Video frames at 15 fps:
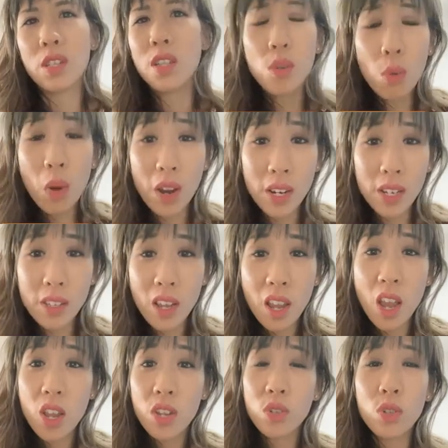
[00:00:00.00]
Otherwise,
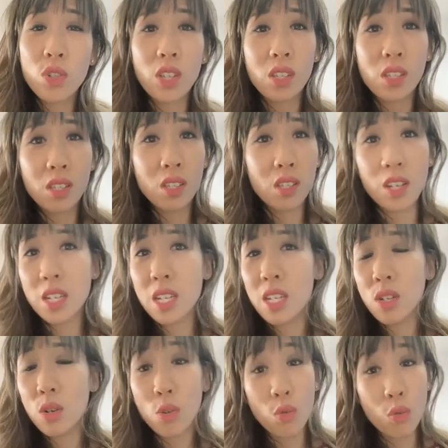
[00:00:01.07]
you'll just
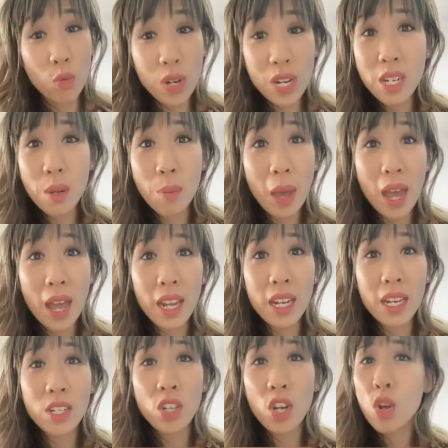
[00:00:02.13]
study or read a
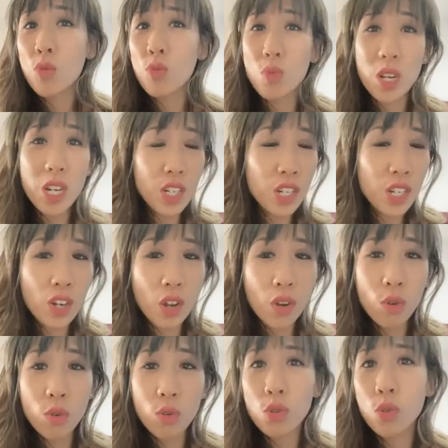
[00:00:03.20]
page, read your
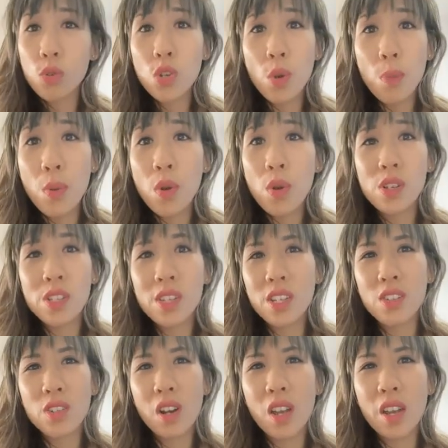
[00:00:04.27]
notes or your books,
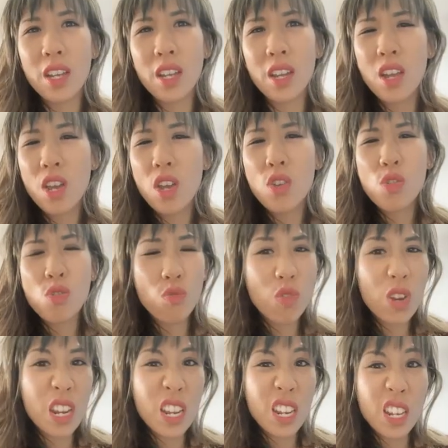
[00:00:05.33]
and you're like
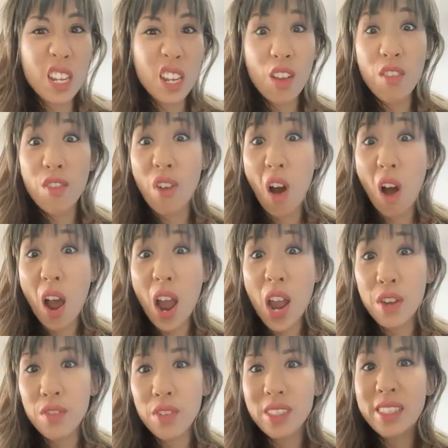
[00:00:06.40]
3,
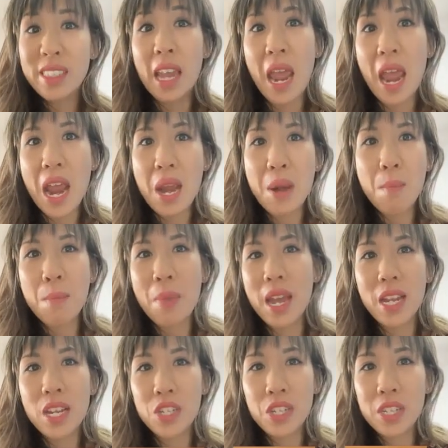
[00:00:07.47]
5, 10
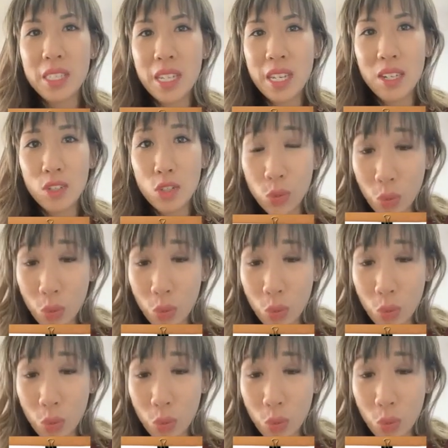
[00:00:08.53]
pages in.